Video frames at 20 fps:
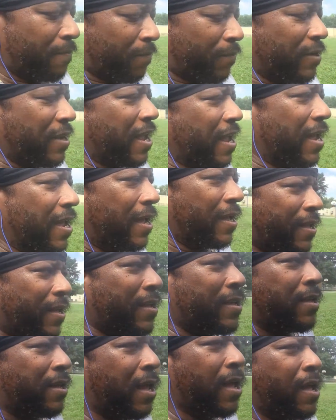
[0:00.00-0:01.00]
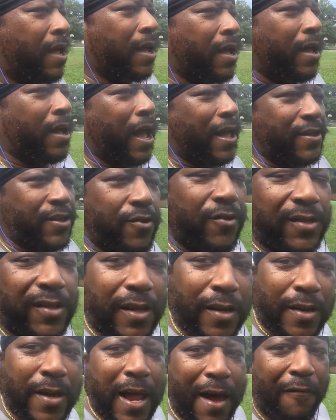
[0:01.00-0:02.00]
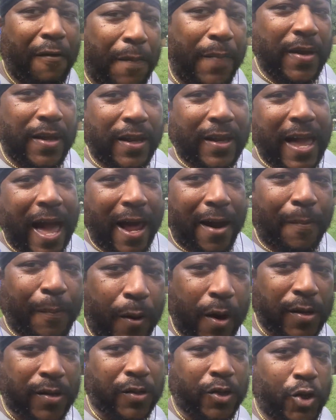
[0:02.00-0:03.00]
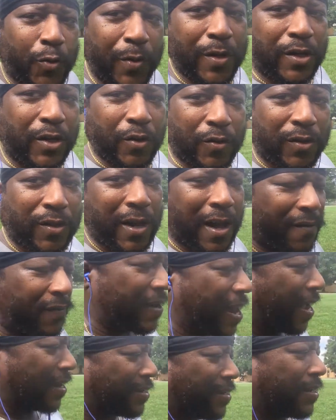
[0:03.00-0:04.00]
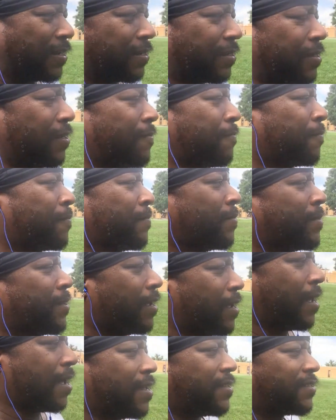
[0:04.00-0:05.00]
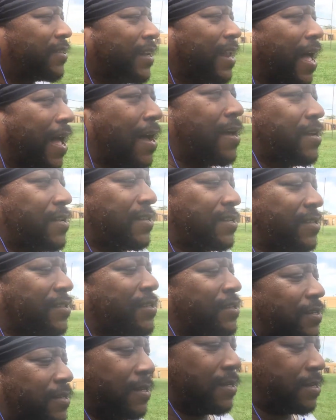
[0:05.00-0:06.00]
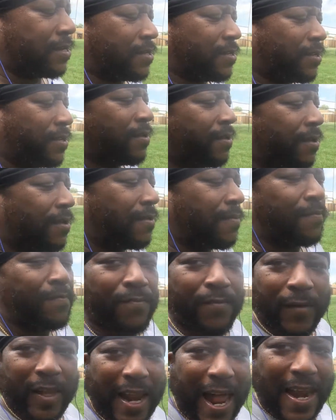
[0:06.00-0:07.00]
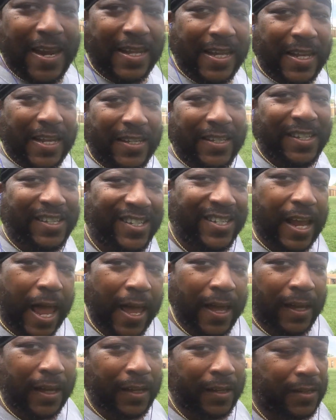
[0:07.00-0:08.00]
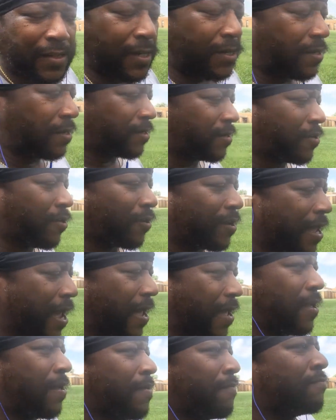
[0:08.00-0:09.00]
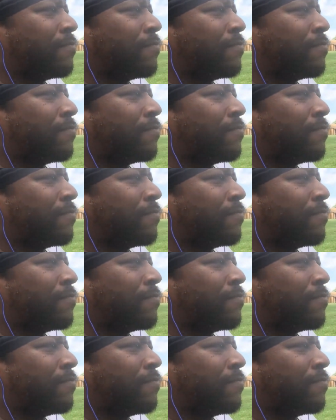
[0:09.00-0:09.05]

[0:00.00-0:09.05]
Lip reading: Yeah, I used to never be the kind of person who would do stuff like this until I understood that I needed to change, okay?